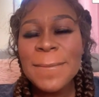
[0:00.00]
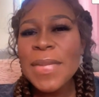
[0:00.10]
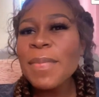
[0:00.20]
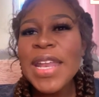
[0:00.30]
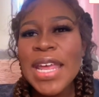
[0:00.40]

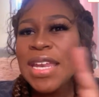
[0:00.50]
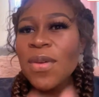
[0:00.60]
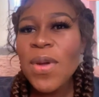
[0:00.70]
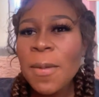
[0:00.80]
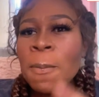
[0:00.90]
But
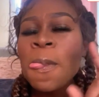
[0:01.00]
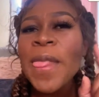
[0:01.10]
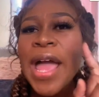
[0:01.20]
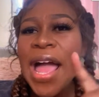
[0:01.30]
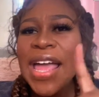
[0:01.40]
anyway,
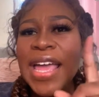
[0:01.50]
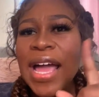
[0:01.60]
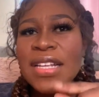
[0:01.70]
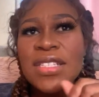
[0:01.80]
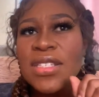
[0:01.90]

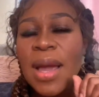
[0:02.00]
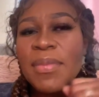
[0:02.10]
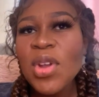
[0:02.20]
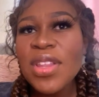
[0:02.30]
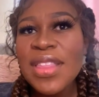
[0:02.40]
I'm
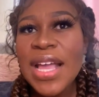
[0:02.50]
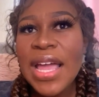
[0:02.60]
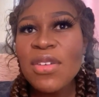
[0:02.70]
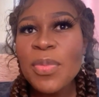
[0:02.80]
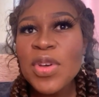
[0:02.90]
not the
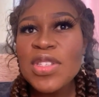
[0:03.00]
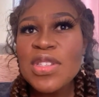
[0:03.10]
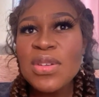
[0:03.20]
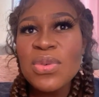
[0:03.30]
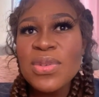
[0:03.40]
kind of
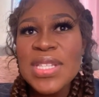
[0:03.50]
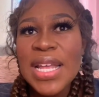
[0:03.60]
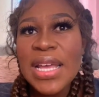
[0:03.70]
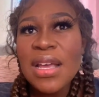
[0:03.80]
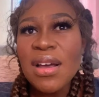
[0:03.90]
person who's
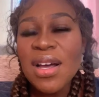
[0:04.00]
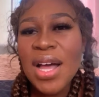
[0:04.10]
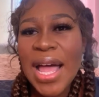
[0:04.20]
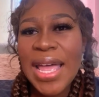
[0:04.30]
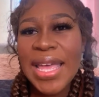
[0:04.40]
like, oh,
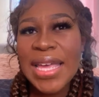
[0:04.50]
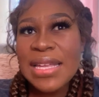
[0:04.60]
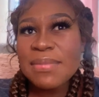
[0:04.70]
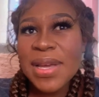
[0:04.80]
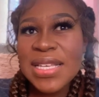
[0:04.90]
I
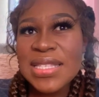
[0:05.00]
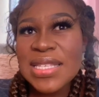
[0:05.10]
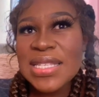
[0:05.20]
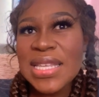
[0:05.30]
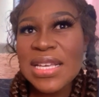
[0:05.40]
hate my
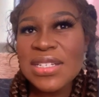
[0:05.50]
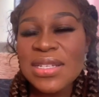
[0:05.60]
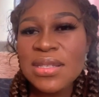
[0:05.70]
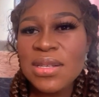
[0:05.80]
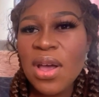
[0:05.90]

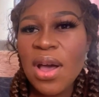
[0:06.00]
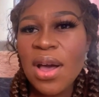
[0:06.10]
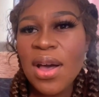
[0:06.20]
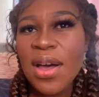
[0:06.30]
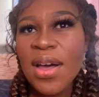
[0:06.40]
C-section
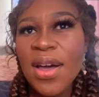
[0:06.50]
scar,